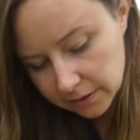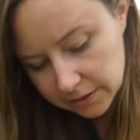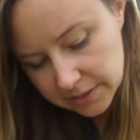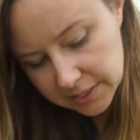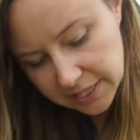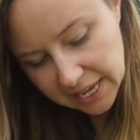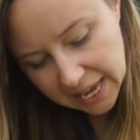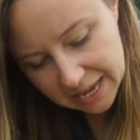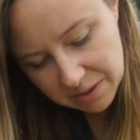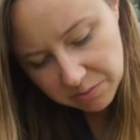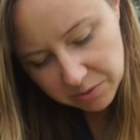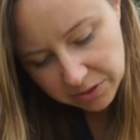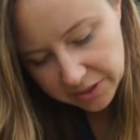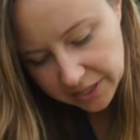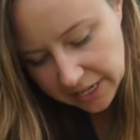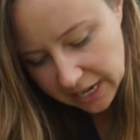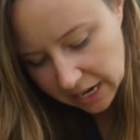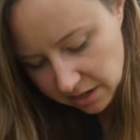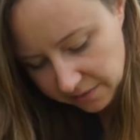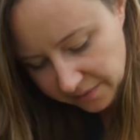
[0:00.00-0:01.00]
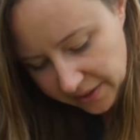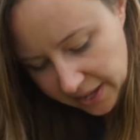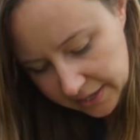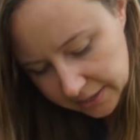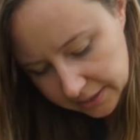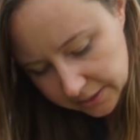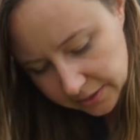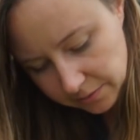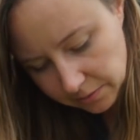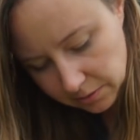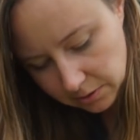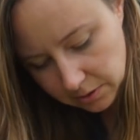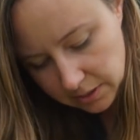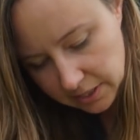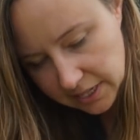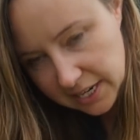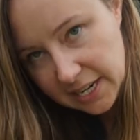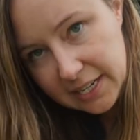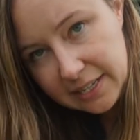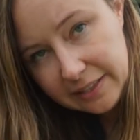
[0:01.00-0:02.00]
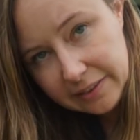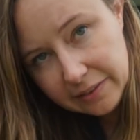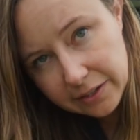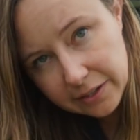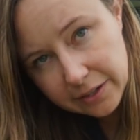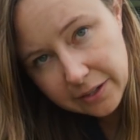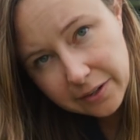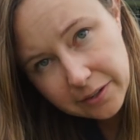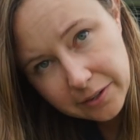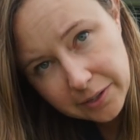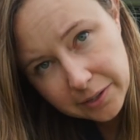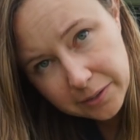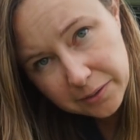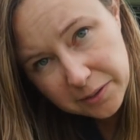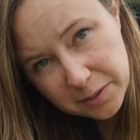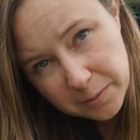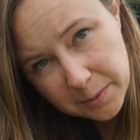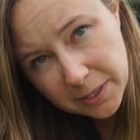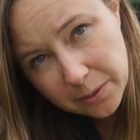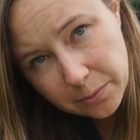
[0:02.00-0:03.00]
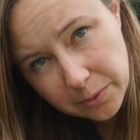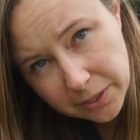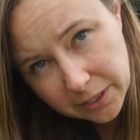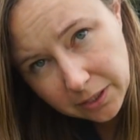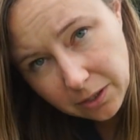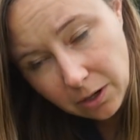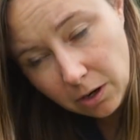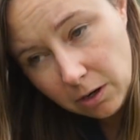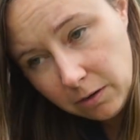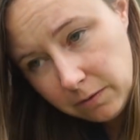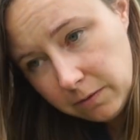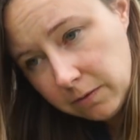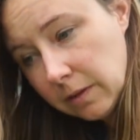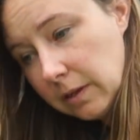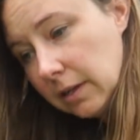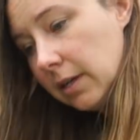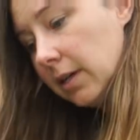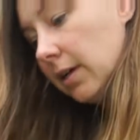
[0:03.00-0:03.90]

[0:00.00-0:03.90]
This came with the caravan. It's for getting the spare wheel off.